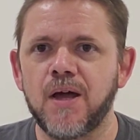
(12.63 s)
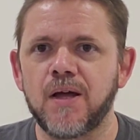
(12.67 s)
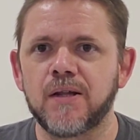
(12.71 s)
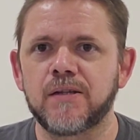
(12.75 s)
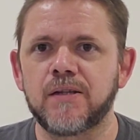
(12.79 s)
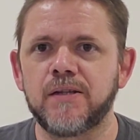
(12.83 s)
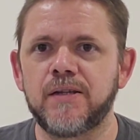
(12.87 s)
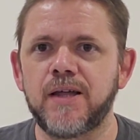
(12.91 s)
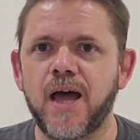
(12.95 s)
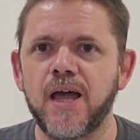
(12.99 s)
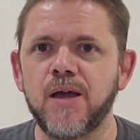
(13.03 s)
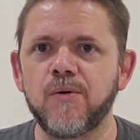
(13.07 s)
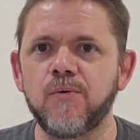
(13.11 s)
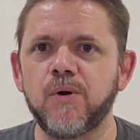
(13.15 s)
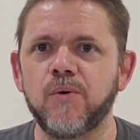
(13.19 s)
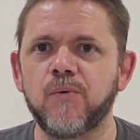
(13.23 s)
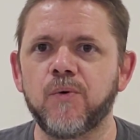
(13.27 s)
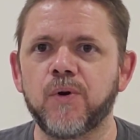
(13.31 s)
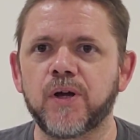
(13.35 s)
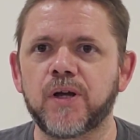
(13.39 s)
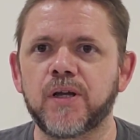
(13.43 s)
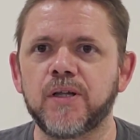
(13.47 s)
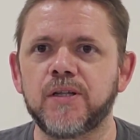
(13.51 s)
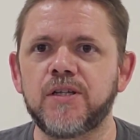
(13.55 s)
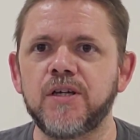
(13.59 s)
Today we
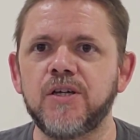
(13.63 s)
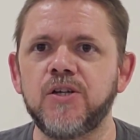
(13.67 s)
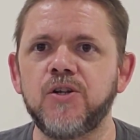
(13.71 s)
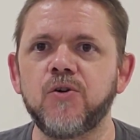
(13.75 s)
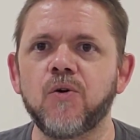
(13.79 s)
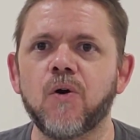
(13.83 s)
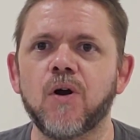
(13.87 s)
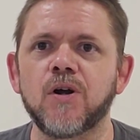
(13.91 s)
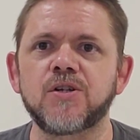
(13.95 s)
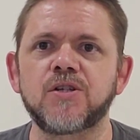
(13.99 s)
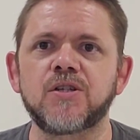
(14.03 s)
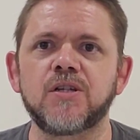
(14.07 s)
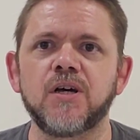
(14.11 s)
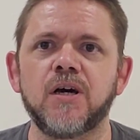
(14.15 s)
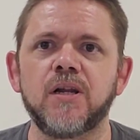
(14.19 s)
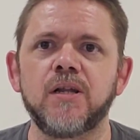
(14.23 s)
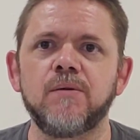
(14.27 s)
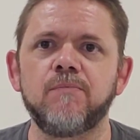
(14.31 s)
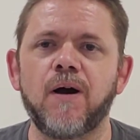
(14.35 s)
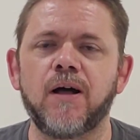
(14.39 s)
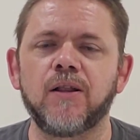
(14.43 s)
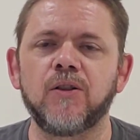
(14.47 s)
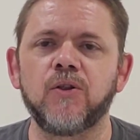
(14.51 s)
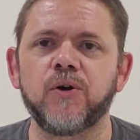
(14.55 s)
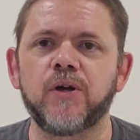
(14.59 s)
want to continue our study
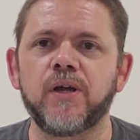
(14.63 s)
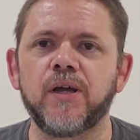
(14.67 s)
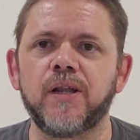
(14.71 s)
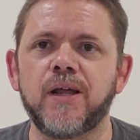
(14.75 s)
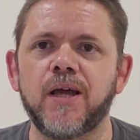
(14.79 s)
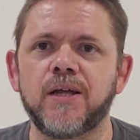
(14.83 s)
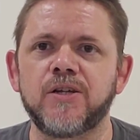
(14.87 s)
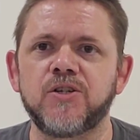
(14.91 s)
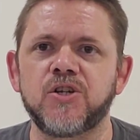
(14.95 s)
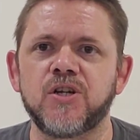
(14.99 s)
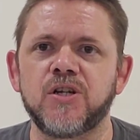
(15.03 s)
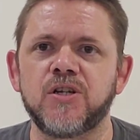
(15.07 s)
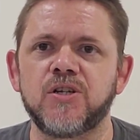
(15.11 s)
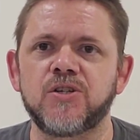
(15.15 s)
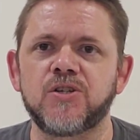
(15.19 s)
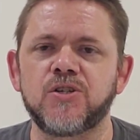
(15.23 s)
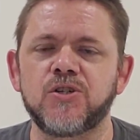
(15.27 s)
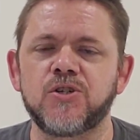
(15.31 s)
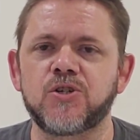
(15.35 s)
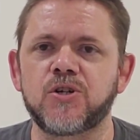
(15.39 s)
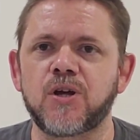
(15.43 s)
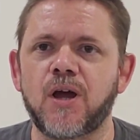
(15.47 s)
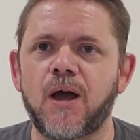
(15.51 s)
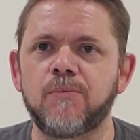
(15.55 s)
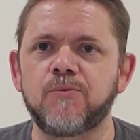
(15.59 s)
by looking at
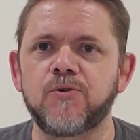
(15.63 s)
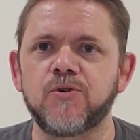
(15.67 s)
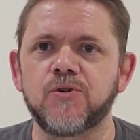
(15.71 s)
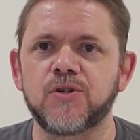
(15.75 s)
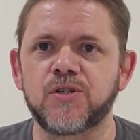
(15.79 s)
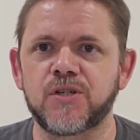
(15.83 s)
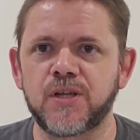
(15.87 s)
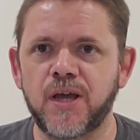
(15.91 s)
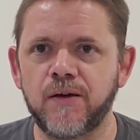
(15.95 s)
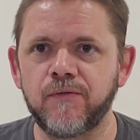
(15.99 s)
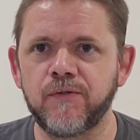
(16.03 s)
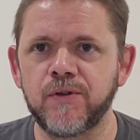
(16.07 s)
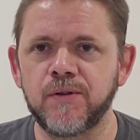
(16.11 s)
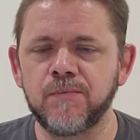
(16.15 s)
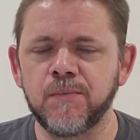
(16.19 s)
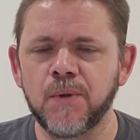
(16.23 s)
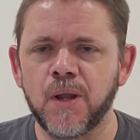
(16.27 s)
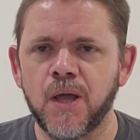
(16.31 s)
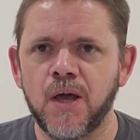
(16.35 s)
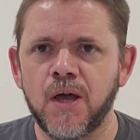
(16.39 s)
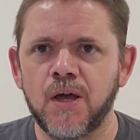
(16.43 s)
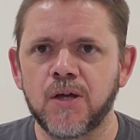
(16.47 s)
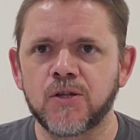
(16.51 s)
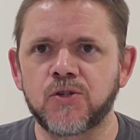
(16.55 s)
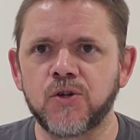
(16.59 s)
Genesis chapter 7.
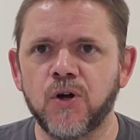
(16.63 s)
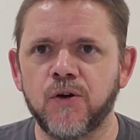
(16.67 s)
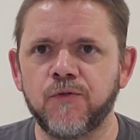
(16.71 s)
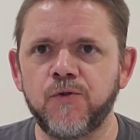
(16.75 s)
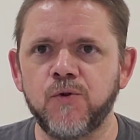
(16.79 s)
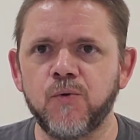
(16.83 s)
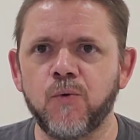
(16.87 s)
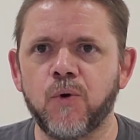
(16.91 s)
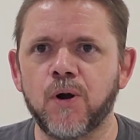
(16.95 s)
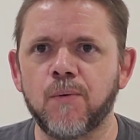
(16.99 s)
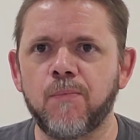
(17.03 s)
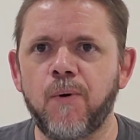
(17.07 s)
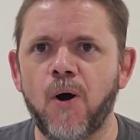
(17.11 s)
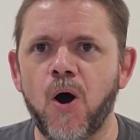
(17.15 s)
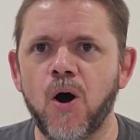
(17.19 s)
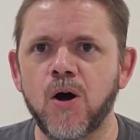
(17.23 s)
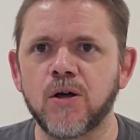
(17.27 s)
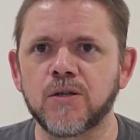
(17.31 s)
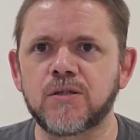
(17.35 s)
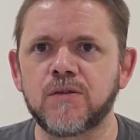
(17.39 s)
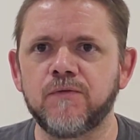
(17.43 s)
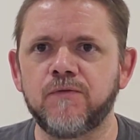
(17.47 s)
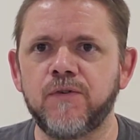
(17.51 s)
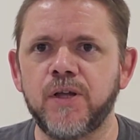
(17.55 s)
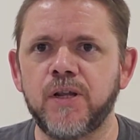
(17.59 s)
So if you want to
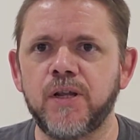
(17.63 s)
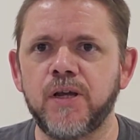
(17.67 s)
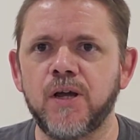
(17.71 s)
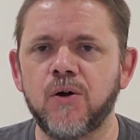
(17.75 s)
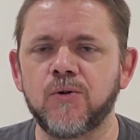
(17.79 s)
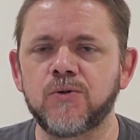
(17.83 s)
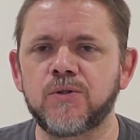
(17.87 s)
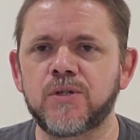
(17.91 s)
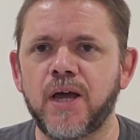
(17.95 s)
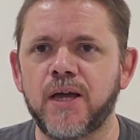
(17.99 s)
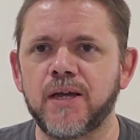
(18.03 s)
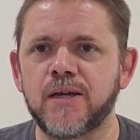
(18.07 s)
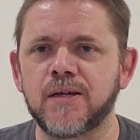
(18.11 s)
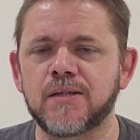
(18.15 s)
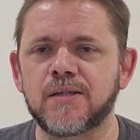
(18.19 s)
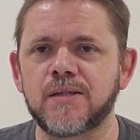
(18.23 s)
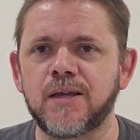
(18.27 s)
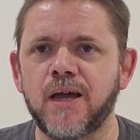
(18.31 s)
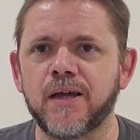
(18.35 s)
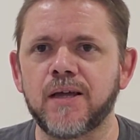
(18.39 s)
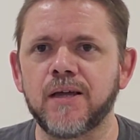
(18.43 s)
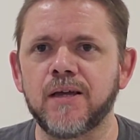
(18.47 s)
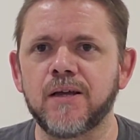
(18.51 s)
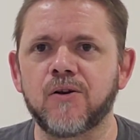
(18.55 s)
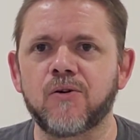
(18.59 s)
pause the video, take a
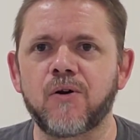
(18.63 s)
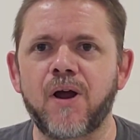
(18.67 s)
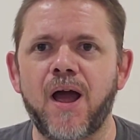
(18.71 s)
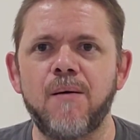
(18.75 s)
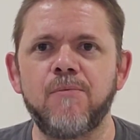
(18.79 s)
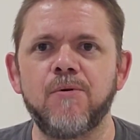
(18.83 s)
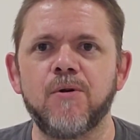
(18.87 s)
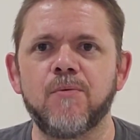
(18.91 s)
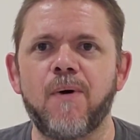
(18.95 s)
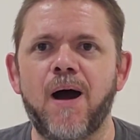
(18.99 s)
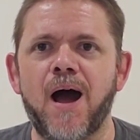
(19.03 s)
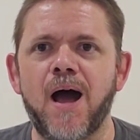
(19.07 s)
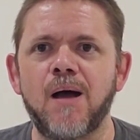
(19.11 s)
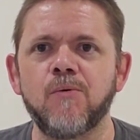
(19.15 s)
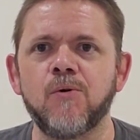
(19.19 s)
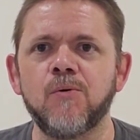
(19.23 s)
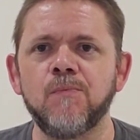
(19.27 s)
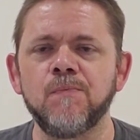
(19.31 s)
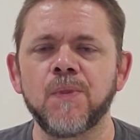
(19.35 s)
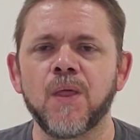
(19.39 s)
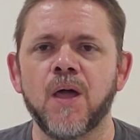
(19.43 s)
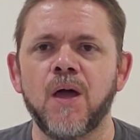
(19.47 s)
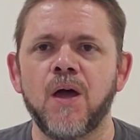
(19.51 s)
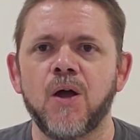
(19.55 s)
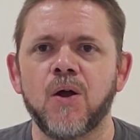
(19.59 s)
second, grab your Bible,
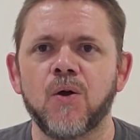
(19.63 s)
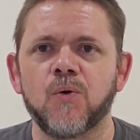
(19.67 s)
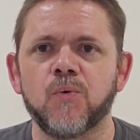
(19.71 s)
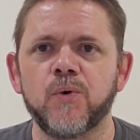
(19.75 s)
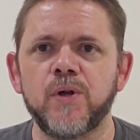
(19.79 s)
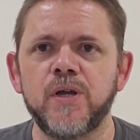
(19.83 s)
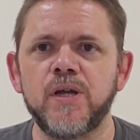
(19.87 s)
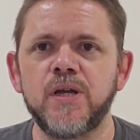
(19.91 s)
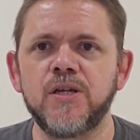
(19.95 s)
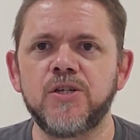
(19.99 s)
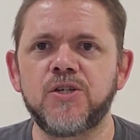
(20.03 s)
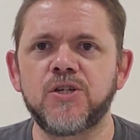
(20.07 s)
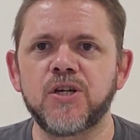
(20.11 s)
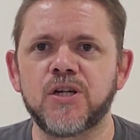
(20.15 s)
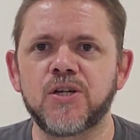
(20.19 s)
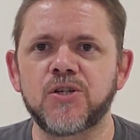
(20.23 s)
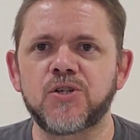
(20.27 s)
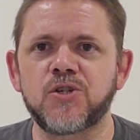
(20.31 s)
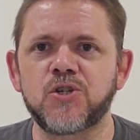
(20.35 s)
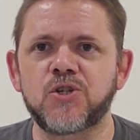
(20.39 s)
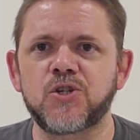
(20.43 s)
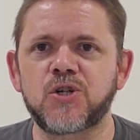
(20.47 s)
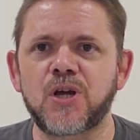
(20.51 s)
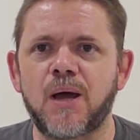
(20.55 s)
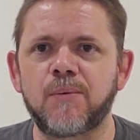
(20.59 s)
read
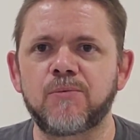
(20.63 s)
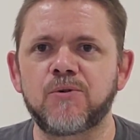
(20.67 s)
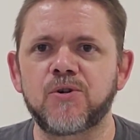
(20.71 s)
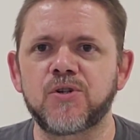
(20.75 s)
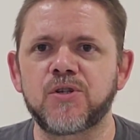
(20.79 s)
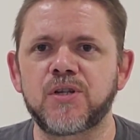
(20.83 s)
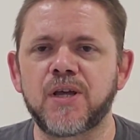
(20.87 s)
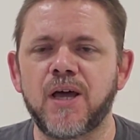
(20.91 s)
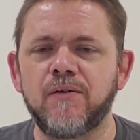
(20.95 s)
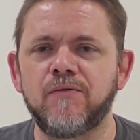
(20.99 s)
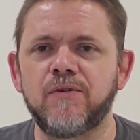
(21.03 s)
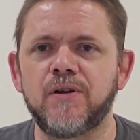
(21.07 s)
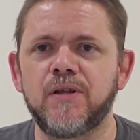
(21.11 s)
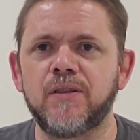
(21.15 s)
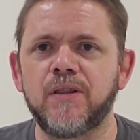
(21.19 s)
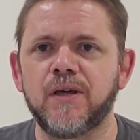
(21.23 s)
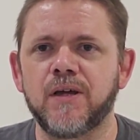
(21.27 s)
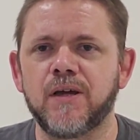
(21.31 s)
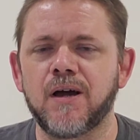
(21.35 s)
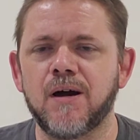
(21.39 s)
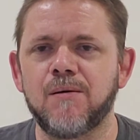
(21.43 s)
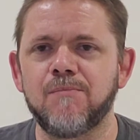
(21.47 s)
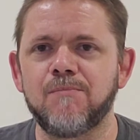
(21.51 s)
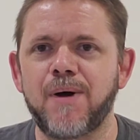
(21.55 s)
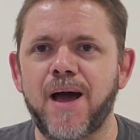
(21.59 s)
Genesis chapter 7, and then
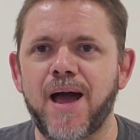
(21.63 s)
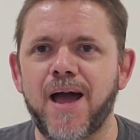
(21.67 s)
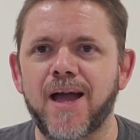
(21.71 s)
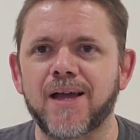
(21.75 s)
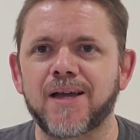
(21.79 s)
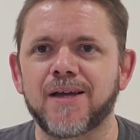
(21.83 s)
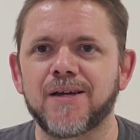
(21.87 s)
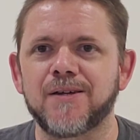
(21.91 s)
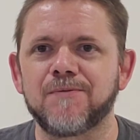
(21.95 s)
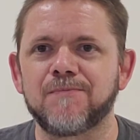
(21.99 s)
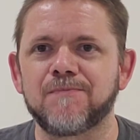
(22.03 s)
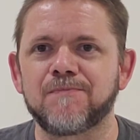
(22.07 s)
come back.